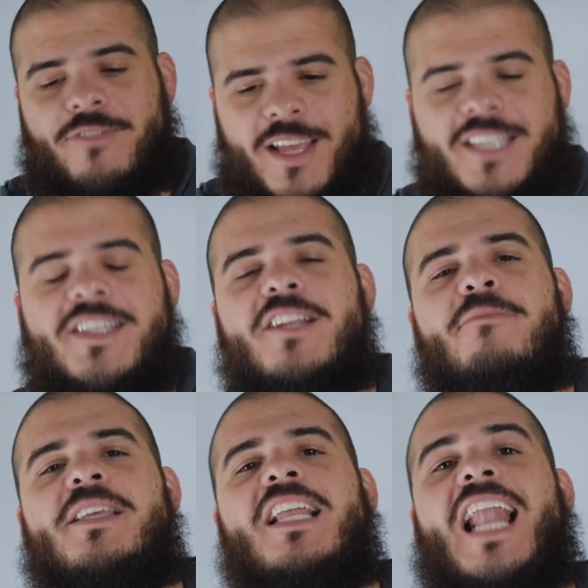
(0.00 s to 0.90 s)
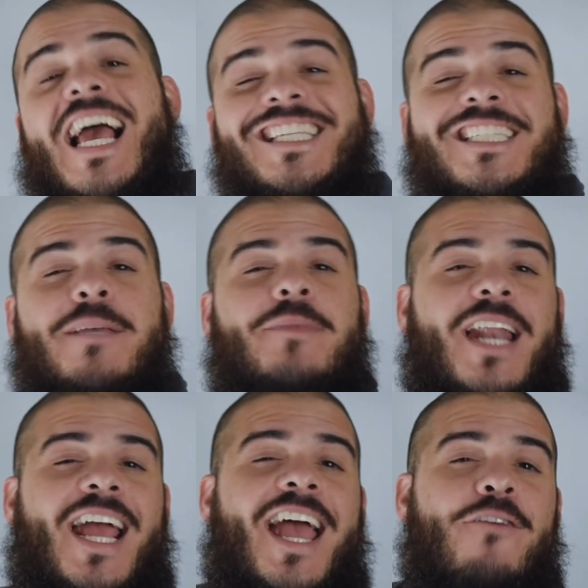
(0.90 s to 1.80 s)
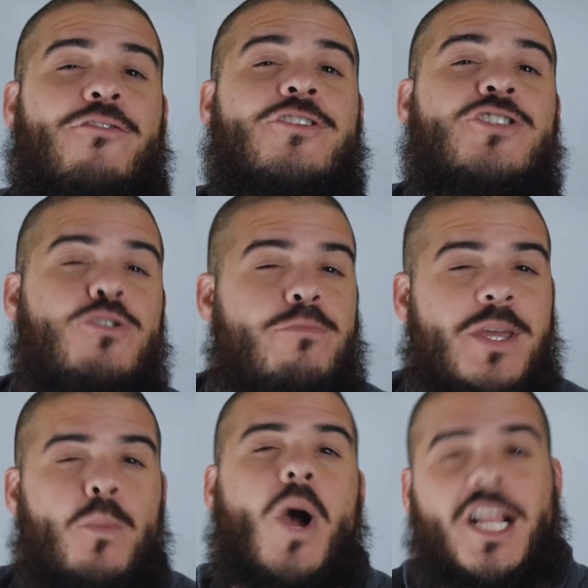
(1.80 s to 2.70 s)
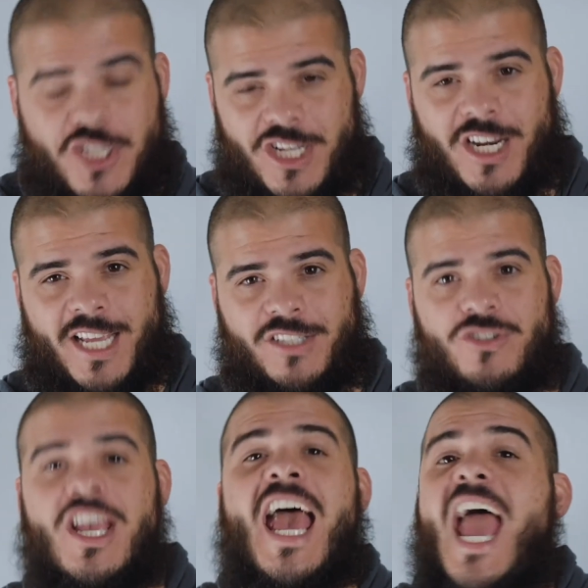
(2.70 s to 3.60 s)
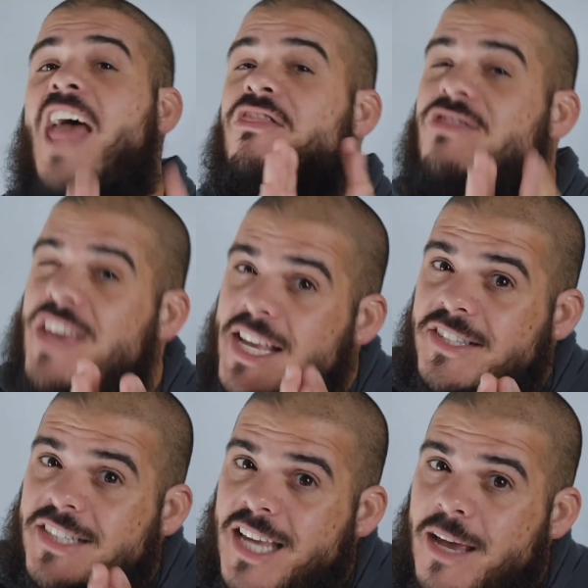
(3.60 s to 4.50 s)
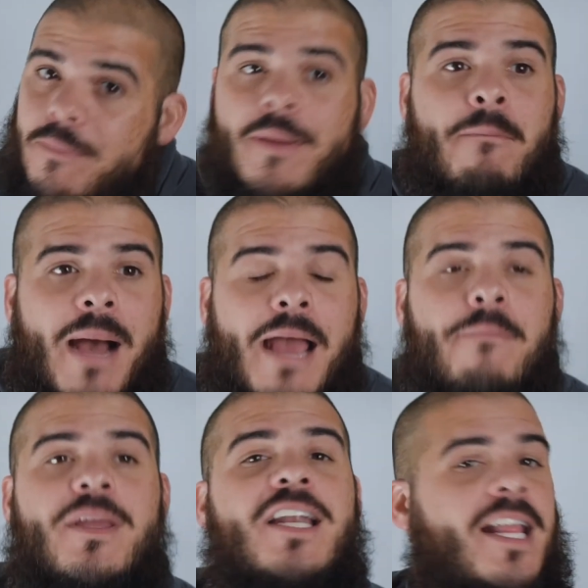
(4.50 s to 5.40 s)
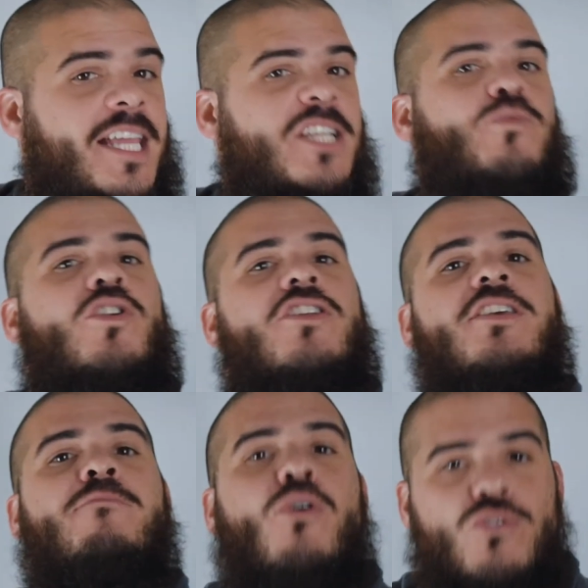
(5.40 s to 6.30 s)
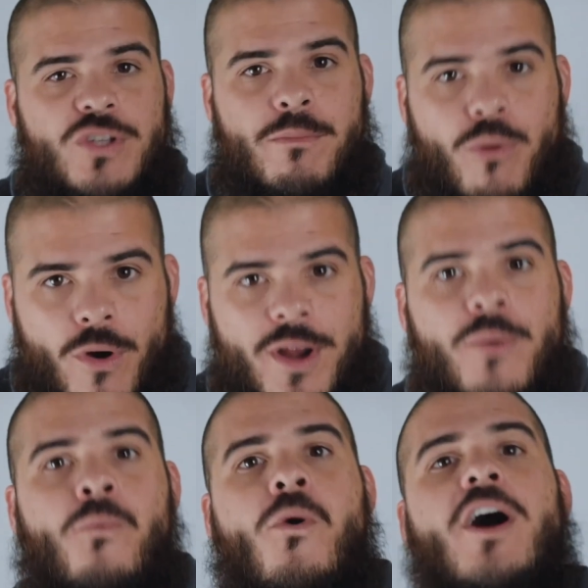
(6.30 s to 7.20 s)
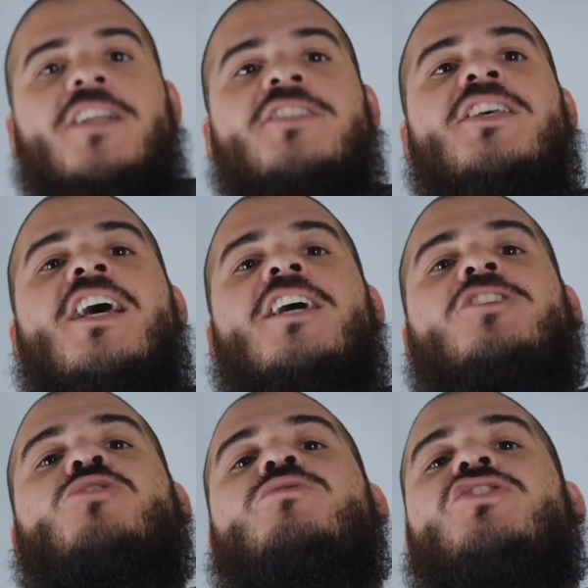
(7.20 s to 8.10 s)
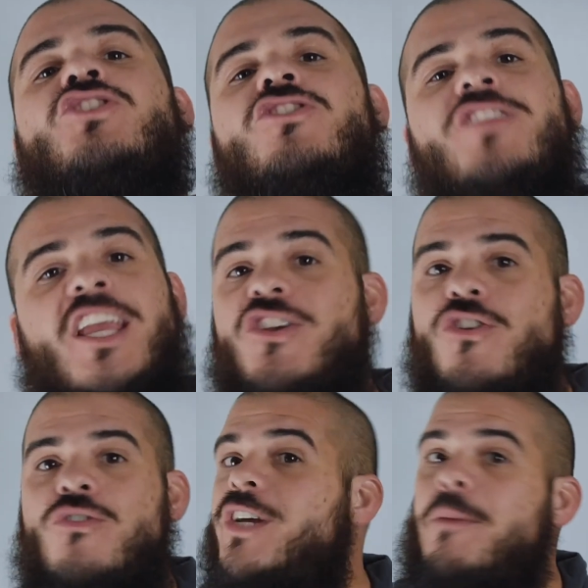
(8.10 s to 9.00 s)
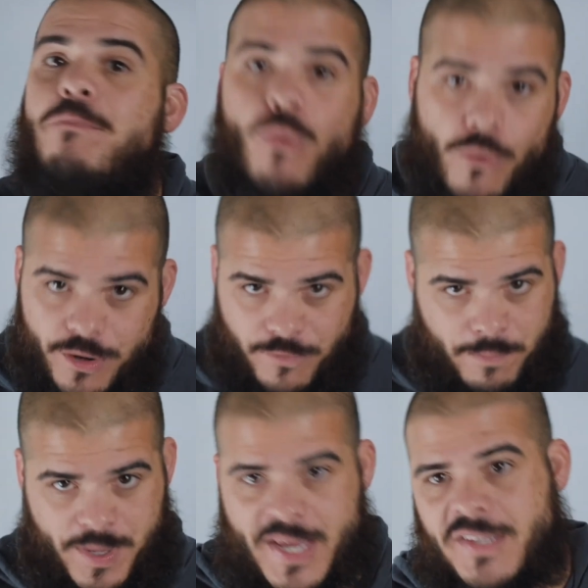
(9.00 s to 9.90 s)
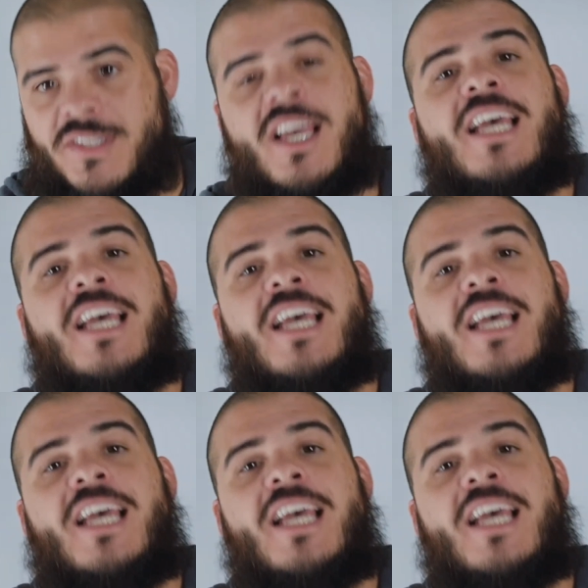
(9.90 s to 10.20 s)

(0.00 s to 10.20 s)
That's gonna be the last tip that I have for newbie watch collectors. And this tip, in my opinion, I think is one of the most important ones to ensure that you don't get bored of a piece.